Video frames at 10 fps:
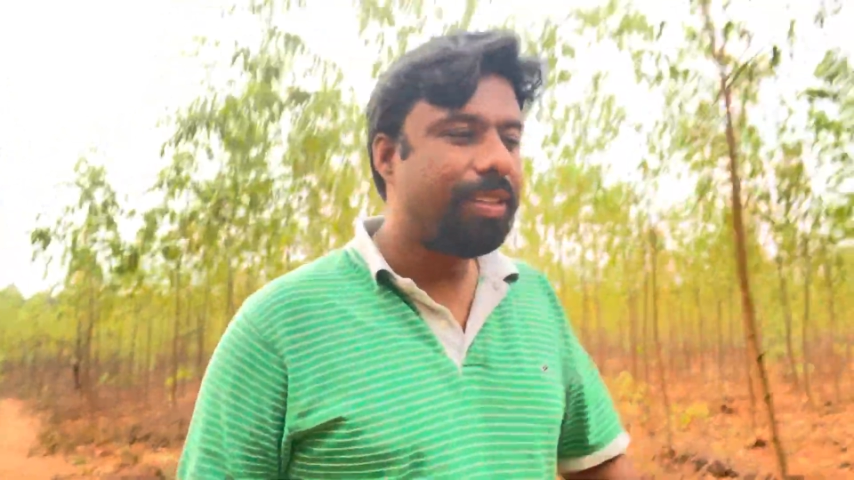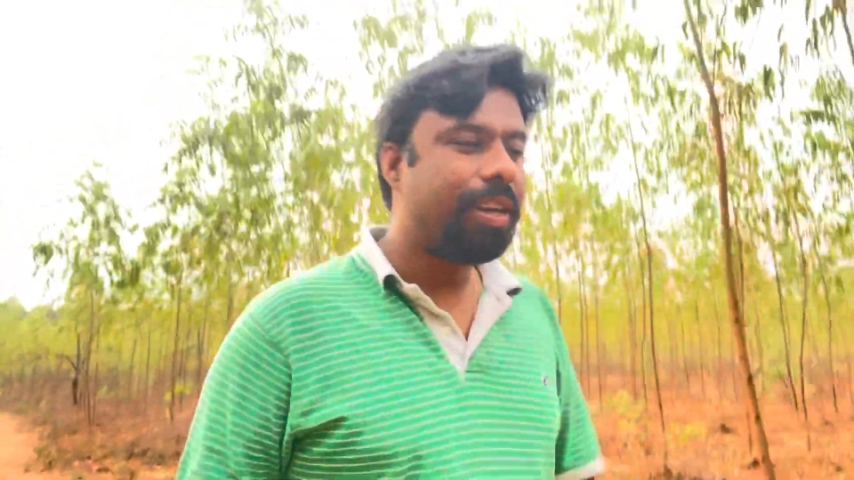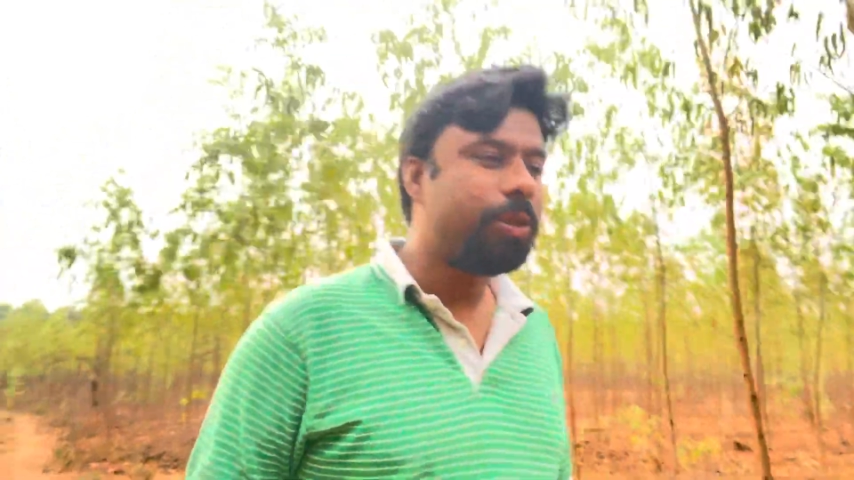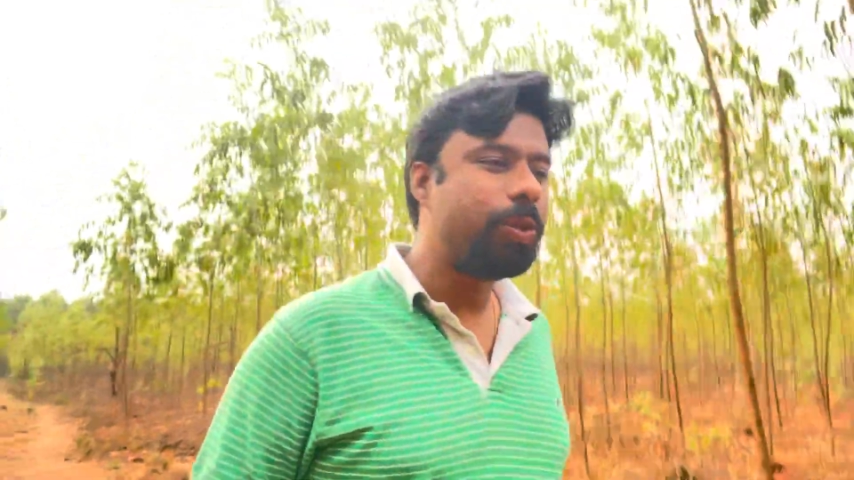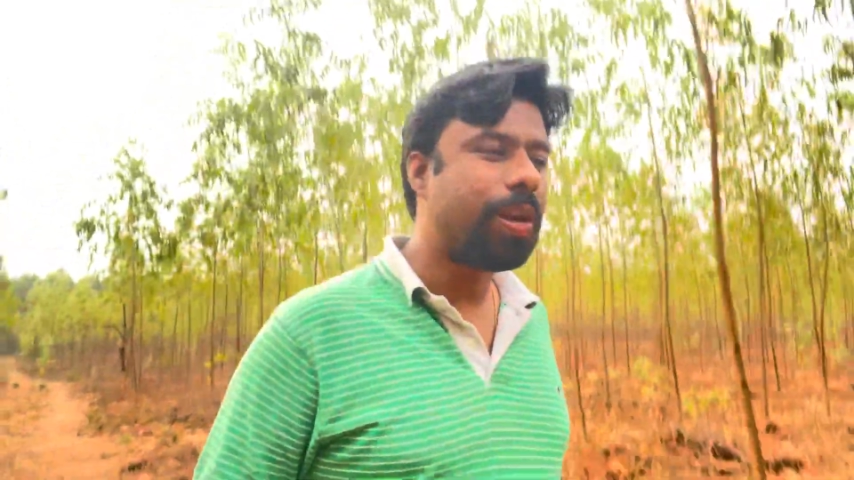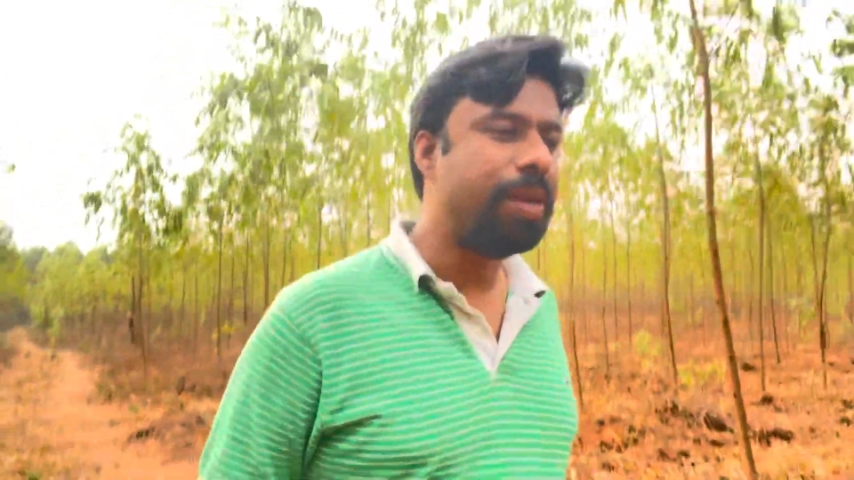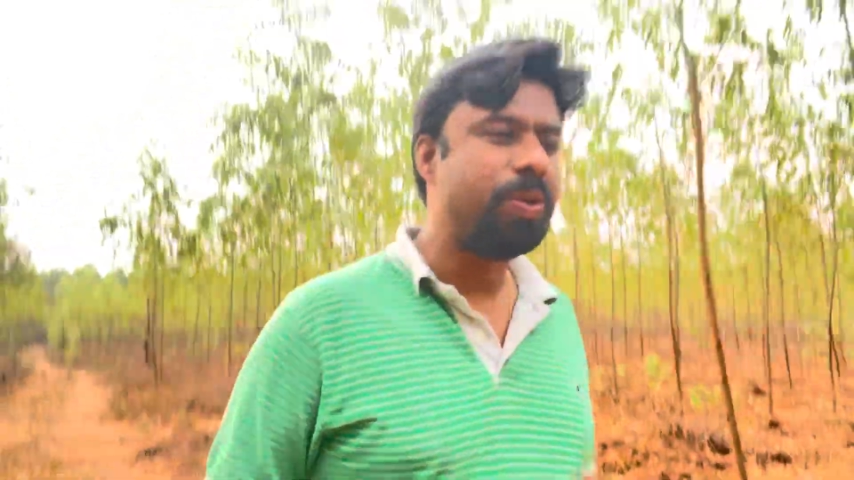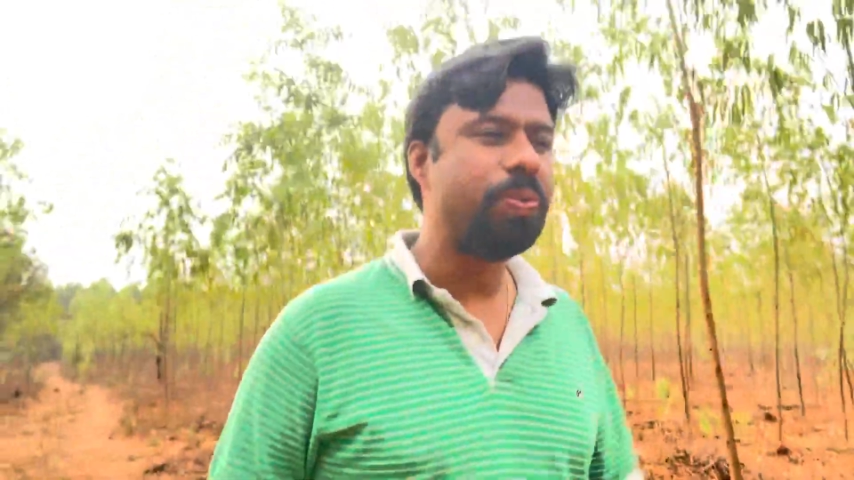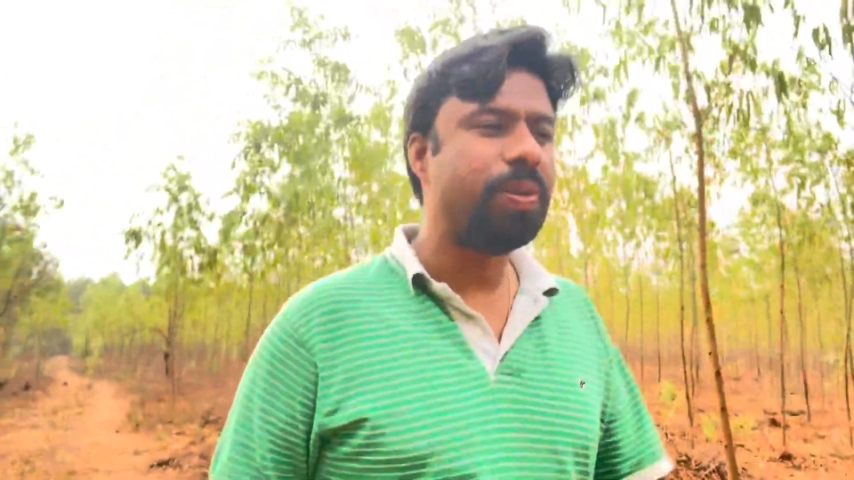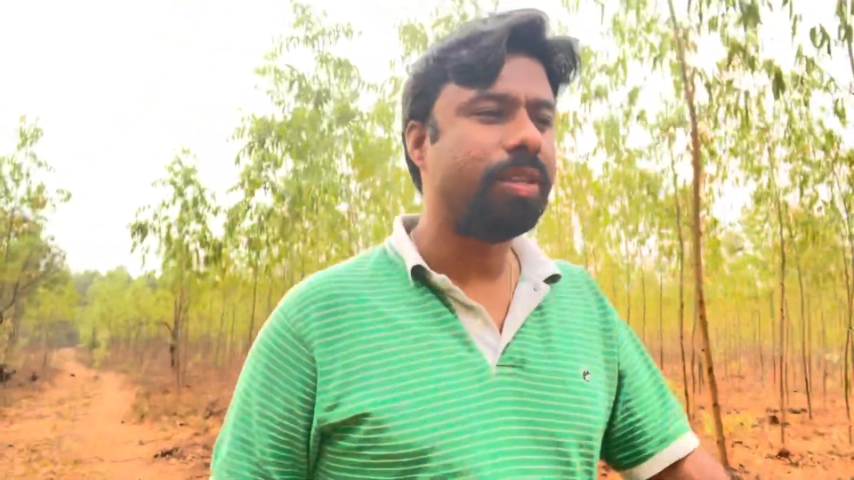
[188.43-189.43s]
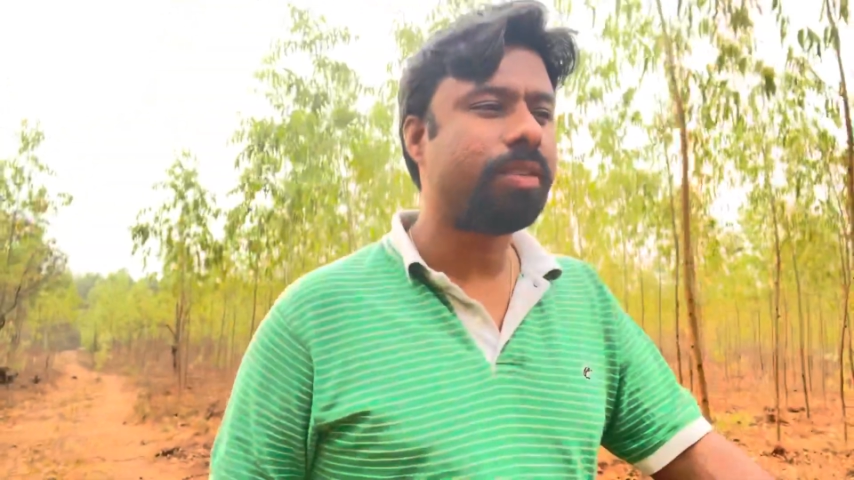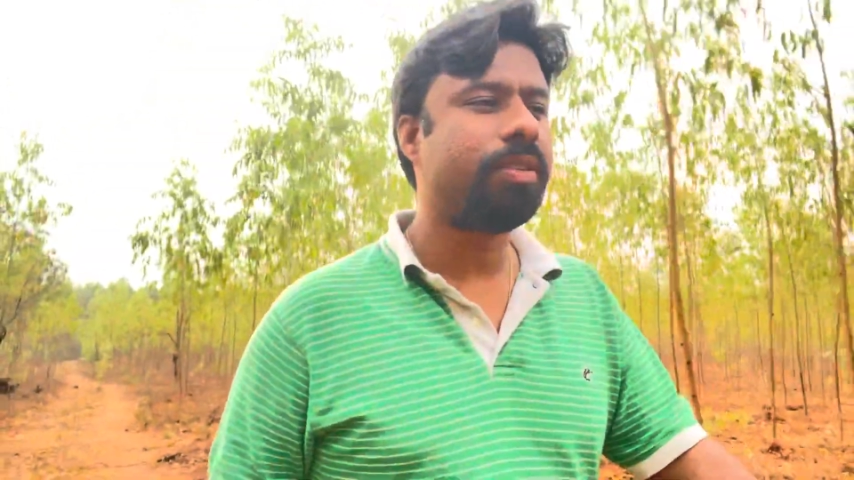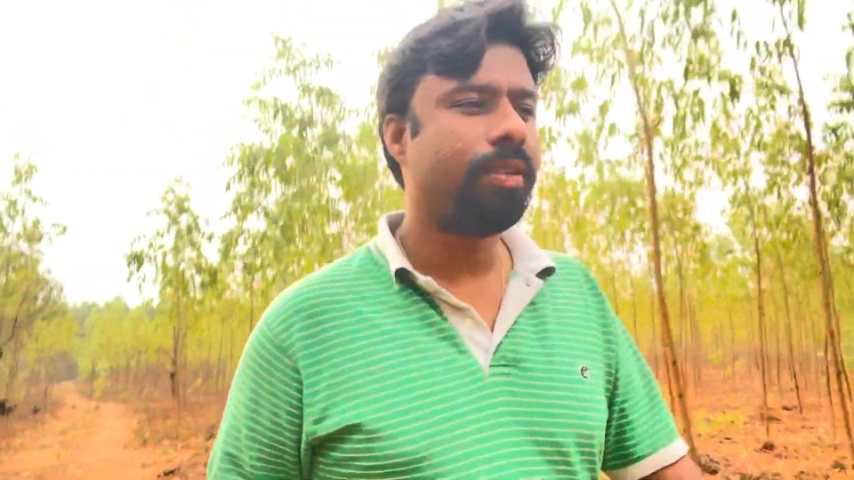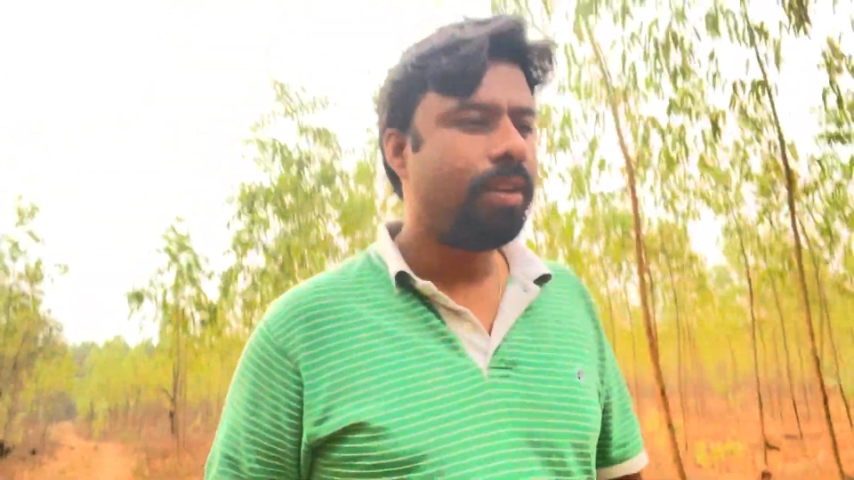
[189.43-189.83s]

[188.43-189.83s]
that you can do is